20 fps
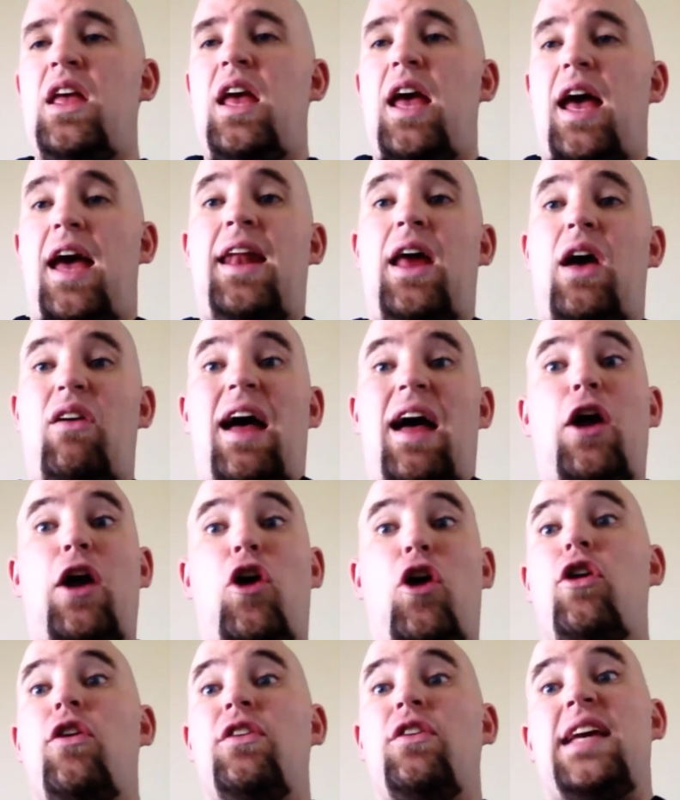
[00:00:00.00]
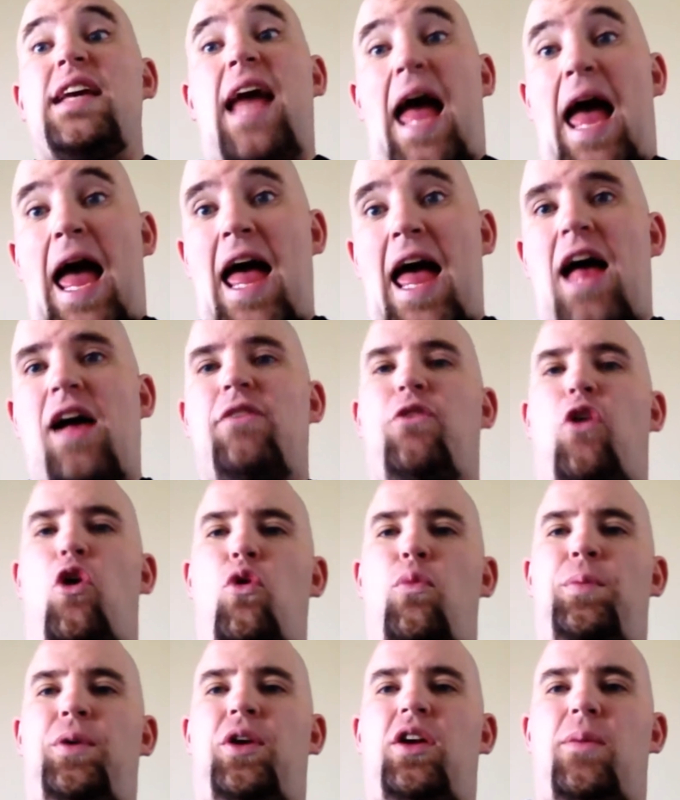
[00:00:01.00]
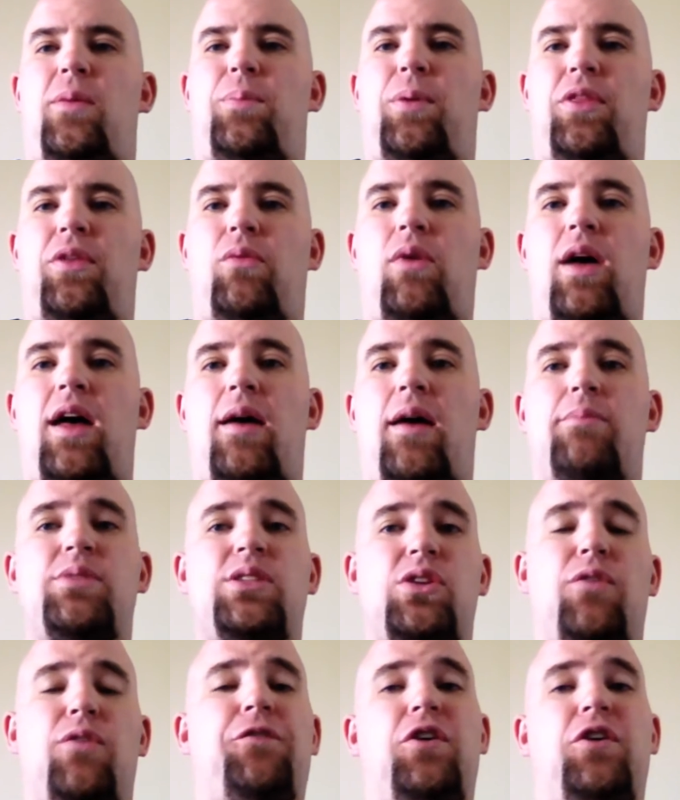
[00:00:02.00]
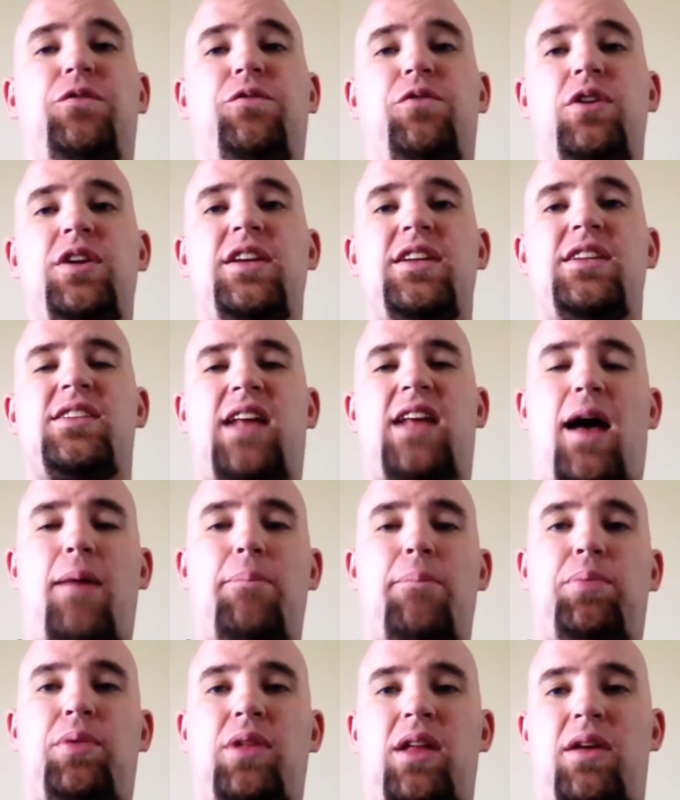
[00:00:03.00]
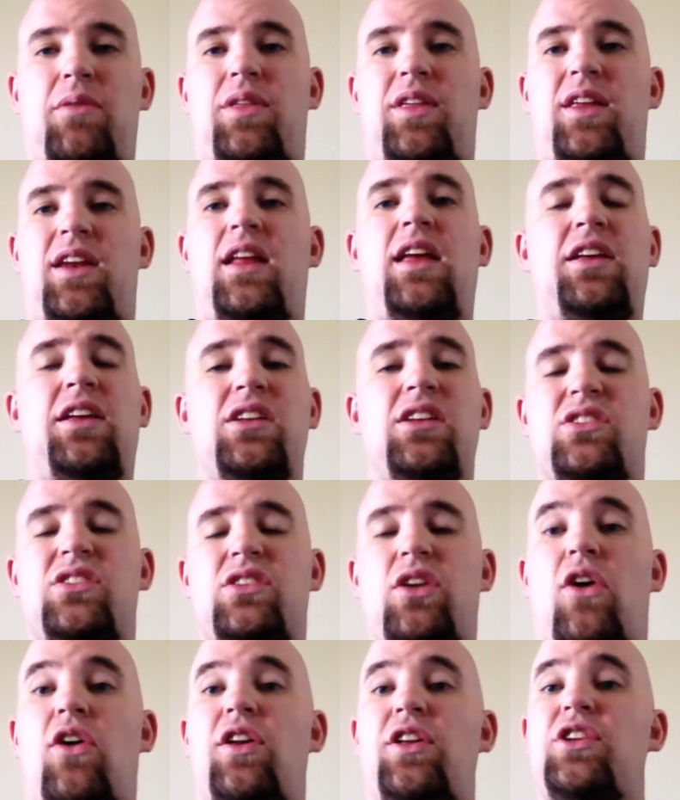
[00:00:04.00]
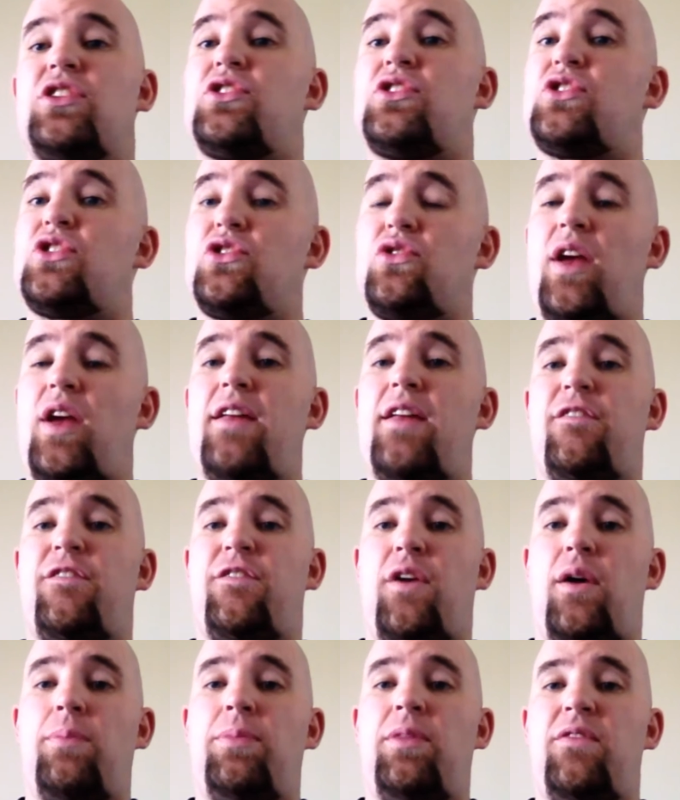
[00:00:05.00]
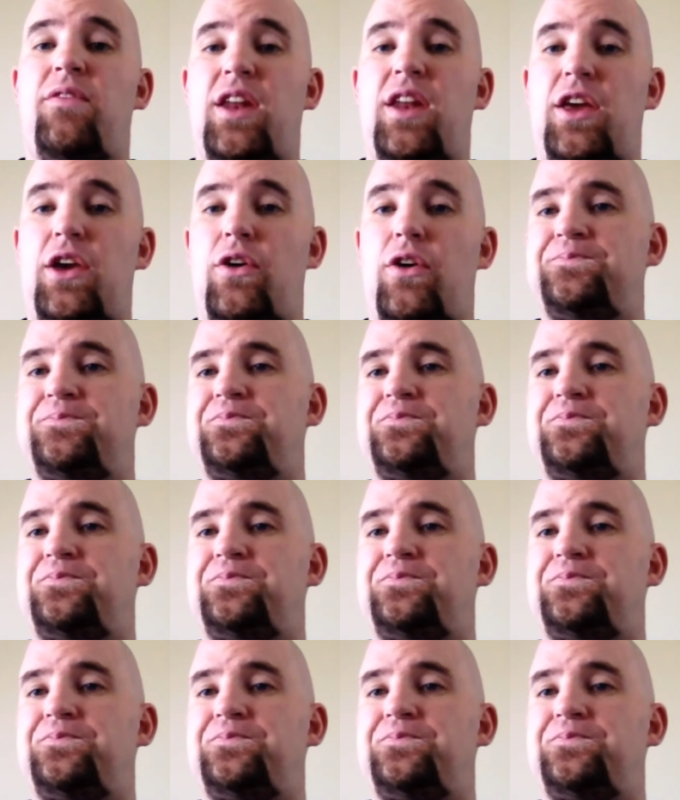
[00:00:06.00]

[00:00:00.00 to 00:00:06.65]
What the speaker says: And now I already have opened it up on the web, so feel free to stop, play with it, and get started straight from the video.